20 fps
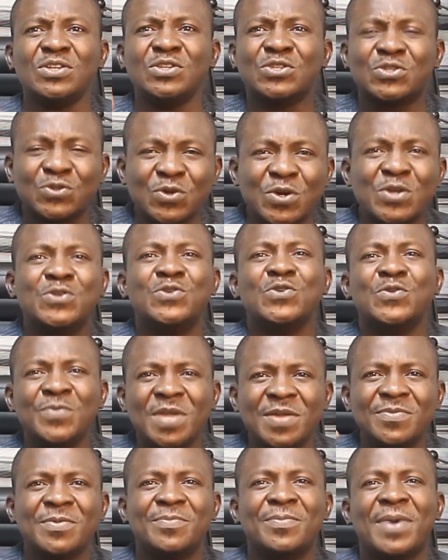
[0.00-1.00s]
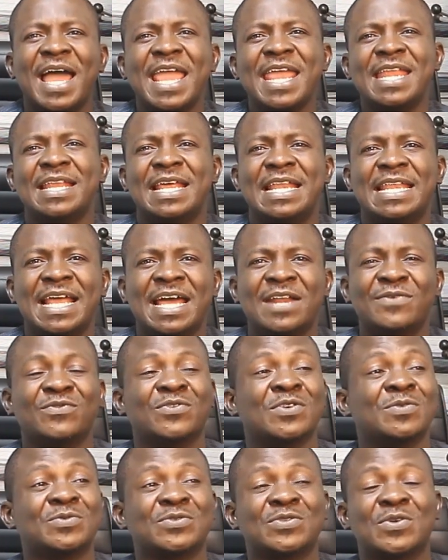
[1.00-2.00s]
So you may be buying a land
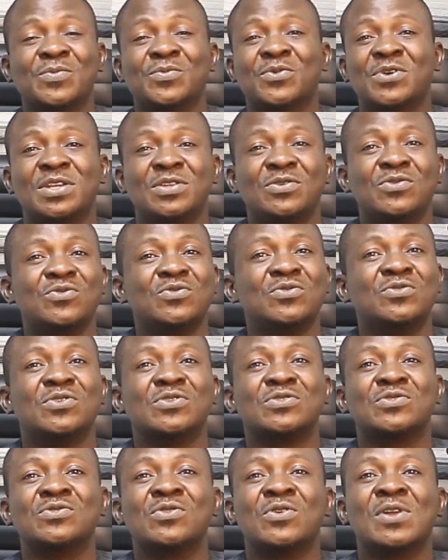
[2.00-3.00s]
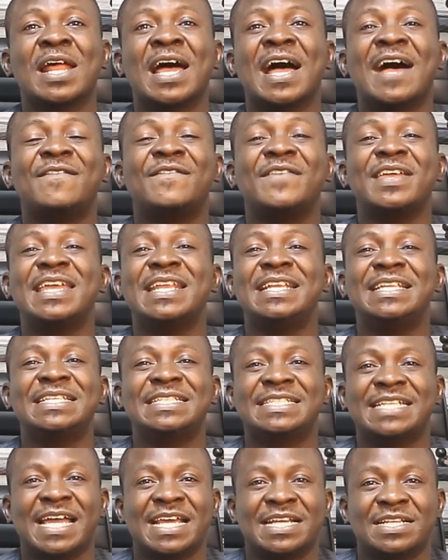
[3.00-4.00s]
from somebody who does not have
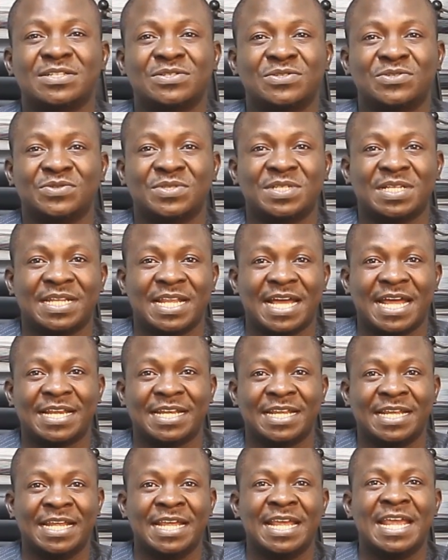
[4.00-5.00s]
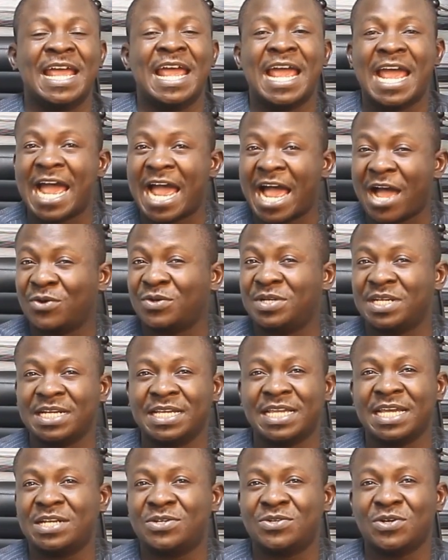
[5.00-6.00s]
any title to the land. How
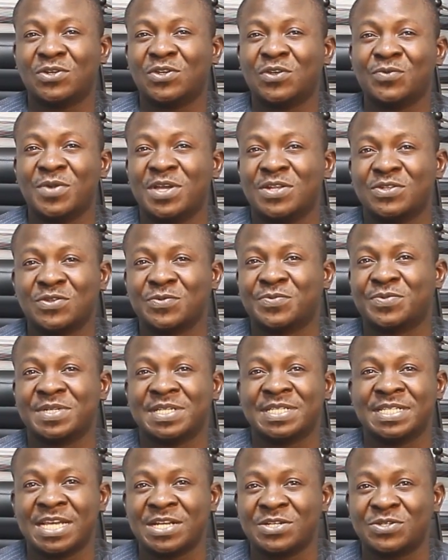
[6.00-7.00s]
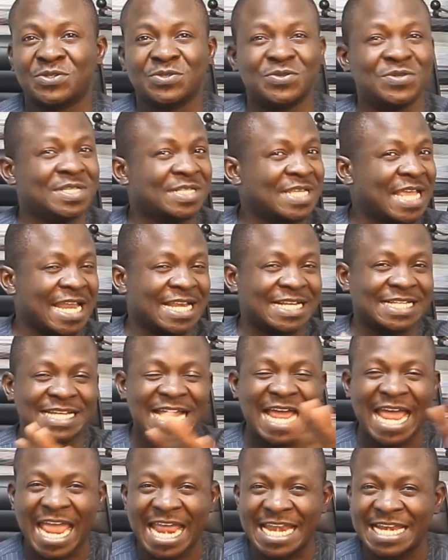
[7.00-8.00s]
they get documents to present to you is
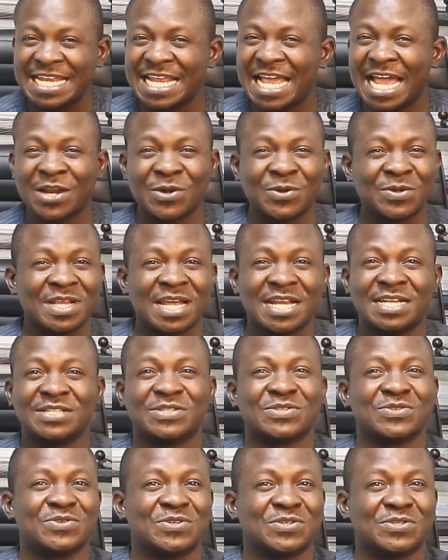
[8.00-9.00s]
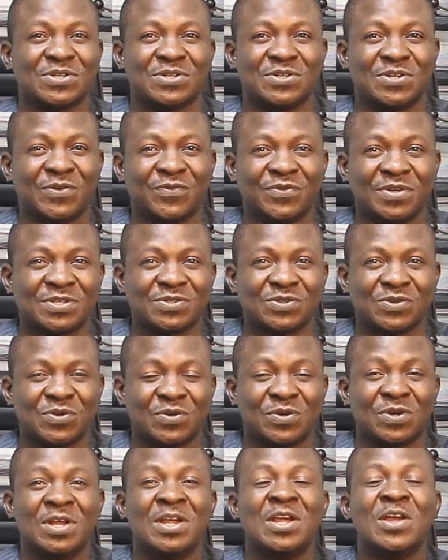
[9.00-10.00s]
entirely another discussion of its
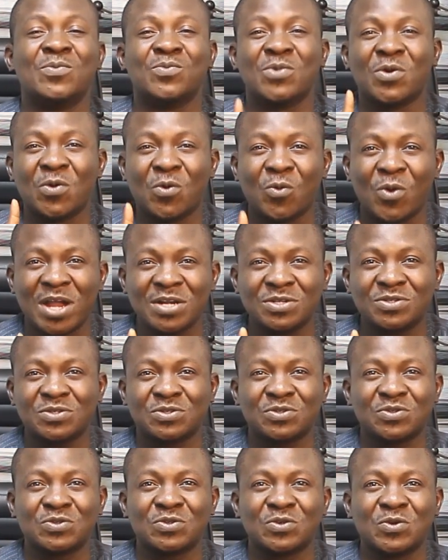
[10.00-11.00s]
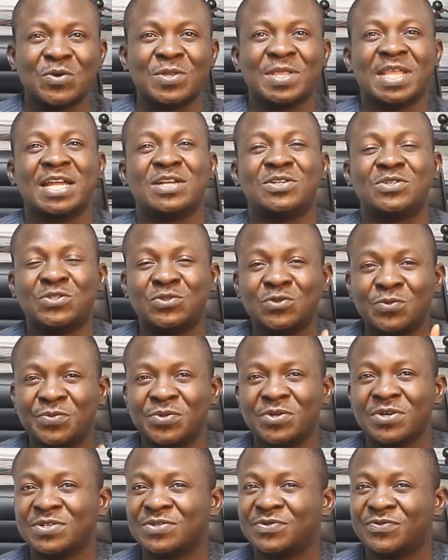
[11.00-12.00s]
own. But we want you to know that
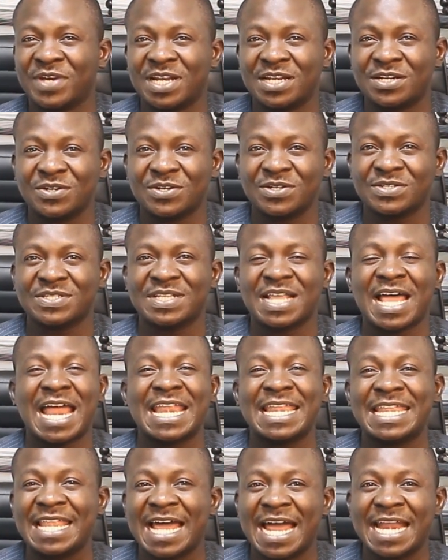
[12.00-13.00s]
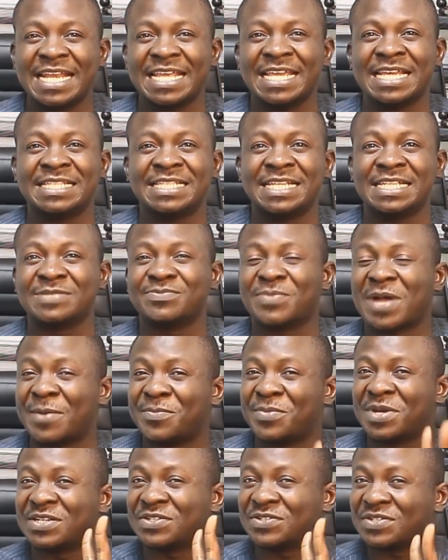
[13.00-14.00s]
dubious vendors and land agents
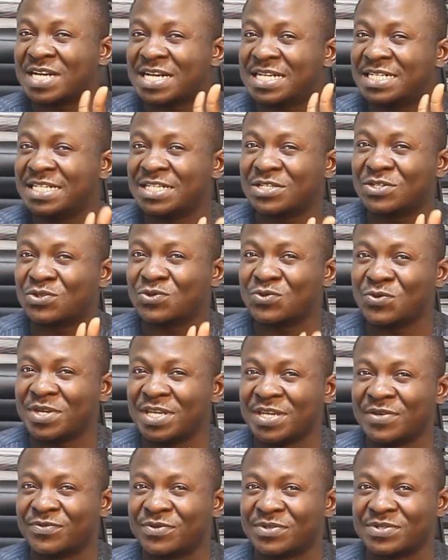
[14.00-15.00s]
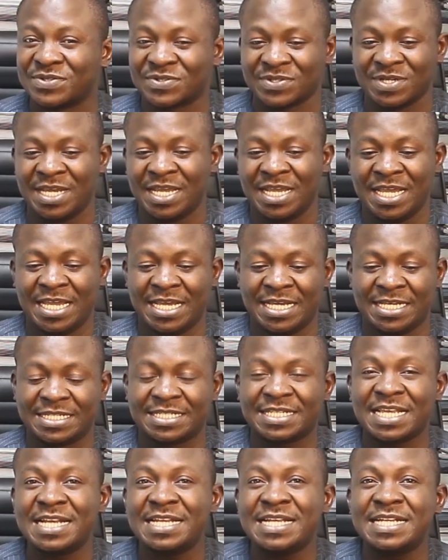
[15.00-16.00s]
perpetrate these two evils:
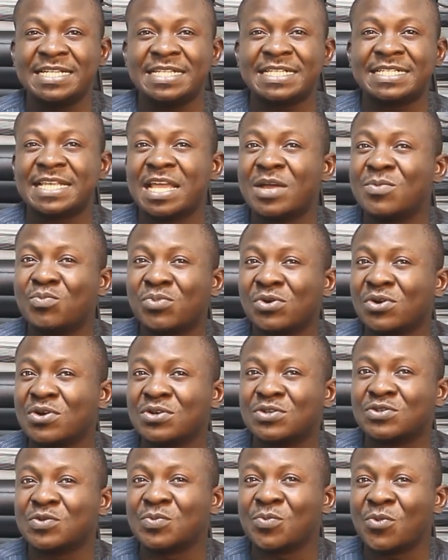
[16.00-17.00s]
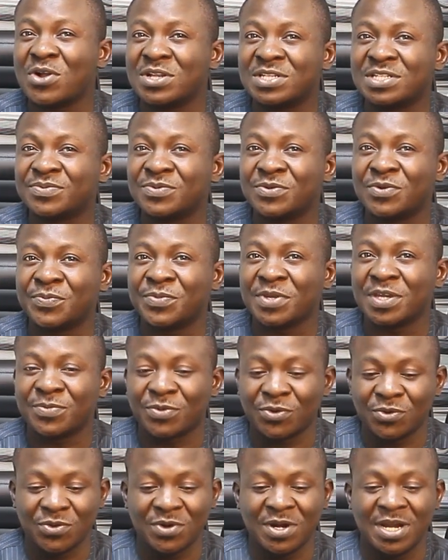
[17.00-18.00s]
selling the same plot to multiple
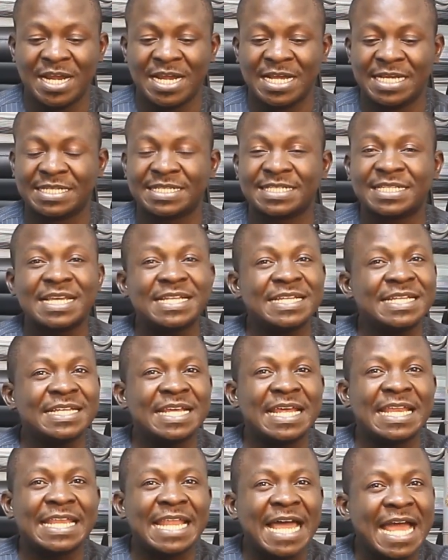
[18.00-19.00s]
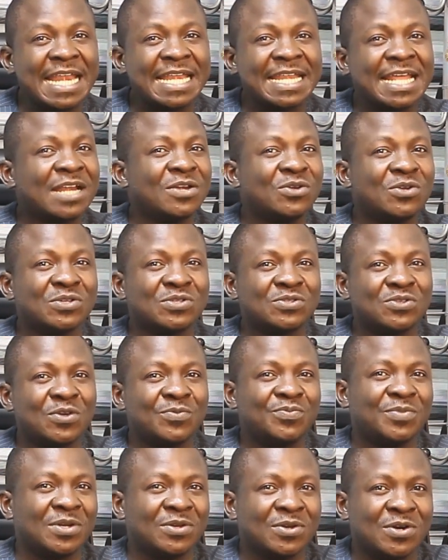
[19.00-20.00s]
people, selling a land that does
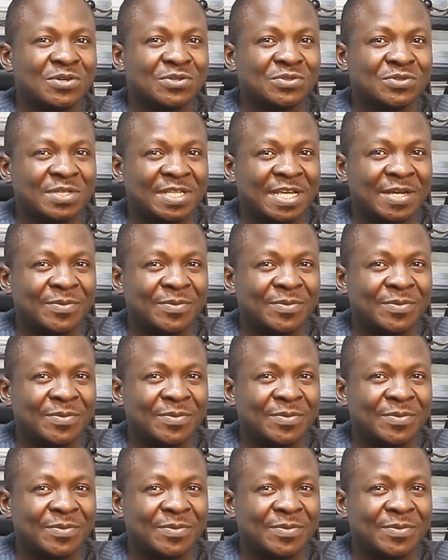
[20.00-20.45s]
not belong to